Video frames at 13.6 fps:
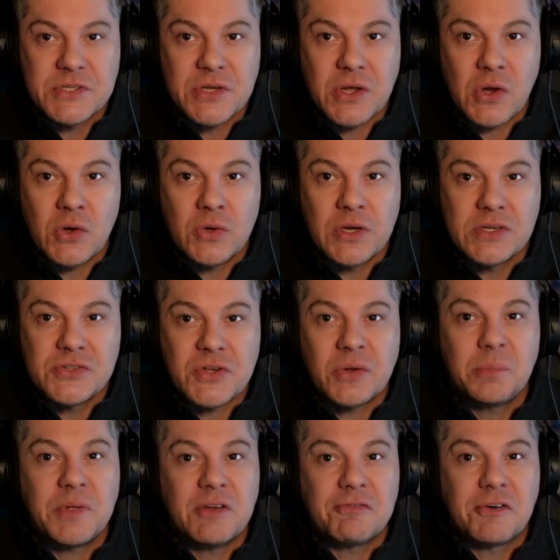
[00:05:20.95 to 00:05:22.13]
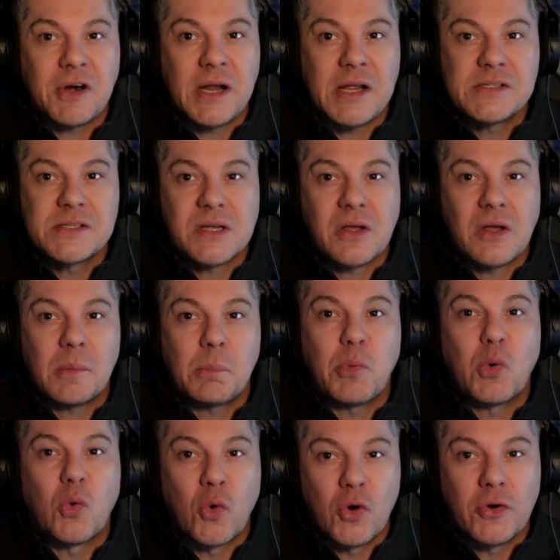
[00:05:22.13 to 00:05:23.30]
So don't be afraid to kind of
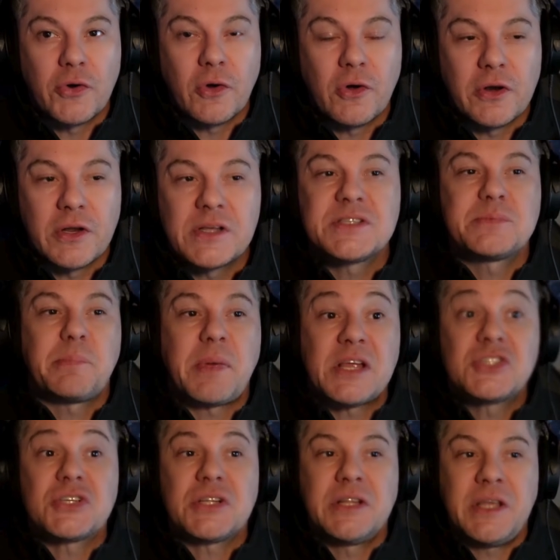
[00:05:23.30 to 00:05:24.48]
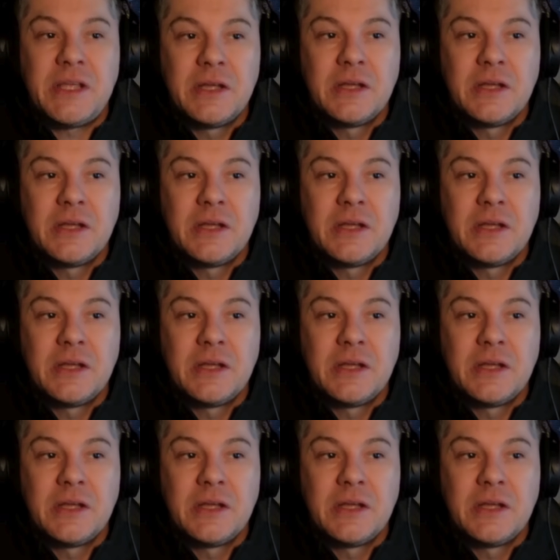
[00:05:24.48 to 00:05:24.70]
pour it on, especially